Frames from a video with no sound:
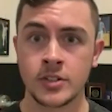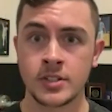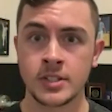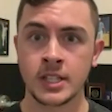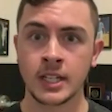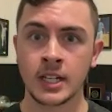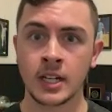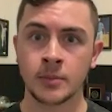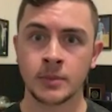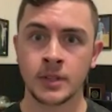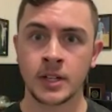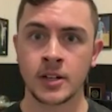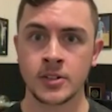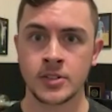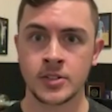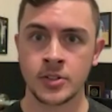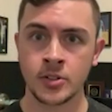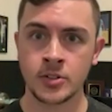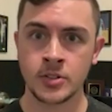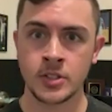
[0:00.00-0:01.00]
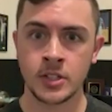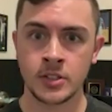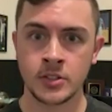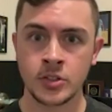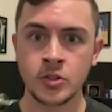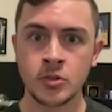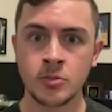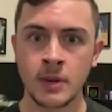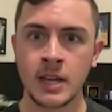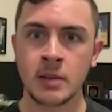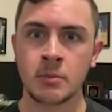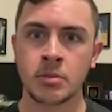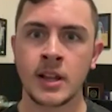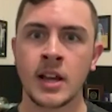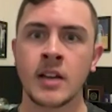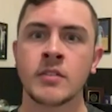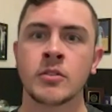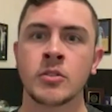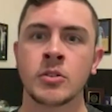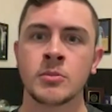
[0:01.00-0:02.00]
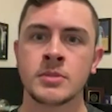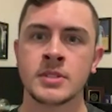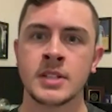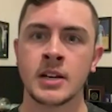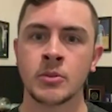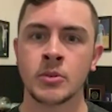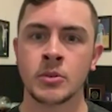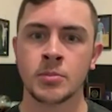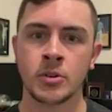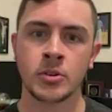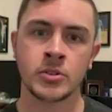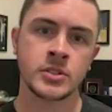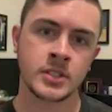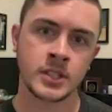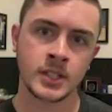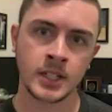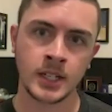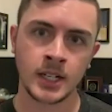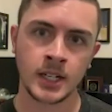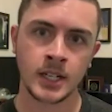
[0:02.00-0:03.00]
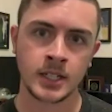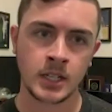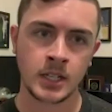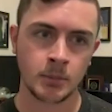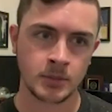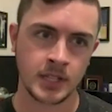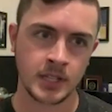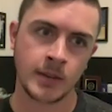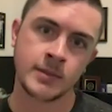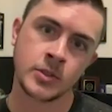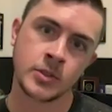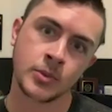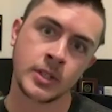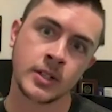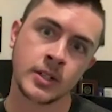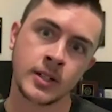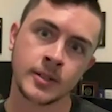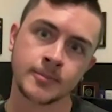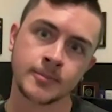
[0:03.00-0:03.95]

thing up there. So those are the two main platforms that we're posting a couple times a week.